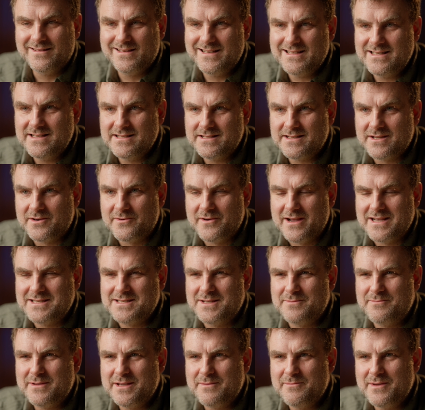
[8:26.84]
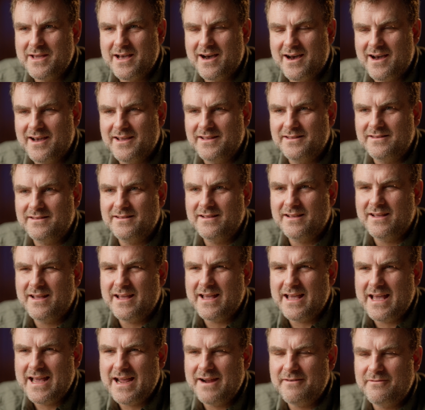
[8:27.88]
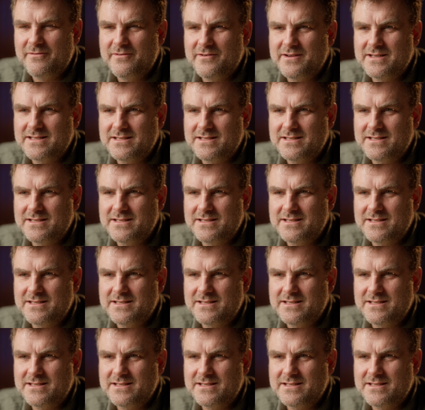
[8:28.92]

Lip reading: This is the recipe behind every